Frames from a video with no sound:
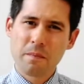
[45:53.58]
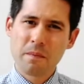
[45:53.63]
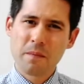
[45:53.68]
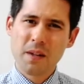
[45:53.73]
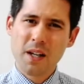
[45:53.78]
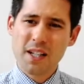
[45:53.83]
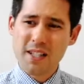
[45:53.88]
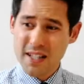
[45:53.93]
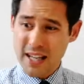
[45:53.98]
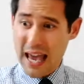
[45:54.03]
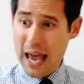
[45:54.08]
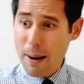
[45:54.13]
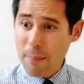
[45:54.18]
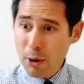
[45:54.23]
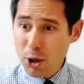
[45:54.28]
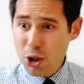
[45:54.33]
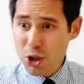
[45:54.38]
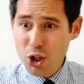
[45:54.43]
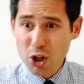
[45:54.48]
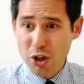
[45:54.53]
Has
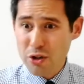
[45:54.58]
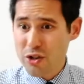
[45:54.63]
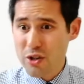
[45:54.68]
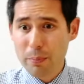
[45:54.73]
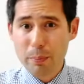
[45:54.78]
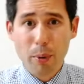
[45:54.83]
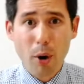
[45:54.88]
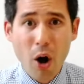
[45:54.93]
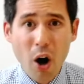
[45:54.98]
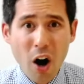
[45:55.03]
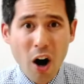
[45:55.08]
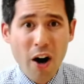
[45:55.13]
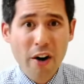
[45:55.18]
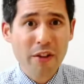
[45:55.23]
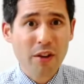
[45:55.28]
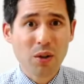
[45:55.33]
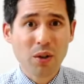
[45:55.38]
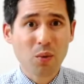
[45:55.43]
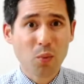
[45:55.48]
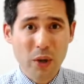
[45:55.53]
Chemosh got some power
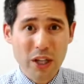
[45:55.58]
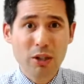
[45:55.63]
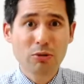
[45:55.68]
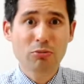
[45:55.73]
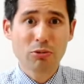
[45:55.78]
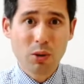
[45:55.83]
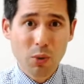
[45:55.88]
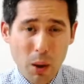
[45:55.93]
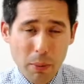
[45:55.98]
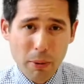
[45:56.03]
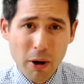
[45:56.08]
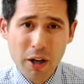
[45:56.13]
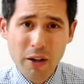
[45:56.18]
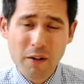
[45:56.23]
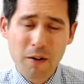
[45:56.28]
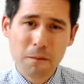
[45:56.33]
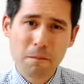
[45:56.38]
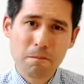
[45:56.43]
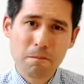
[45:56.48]
that we don't know about?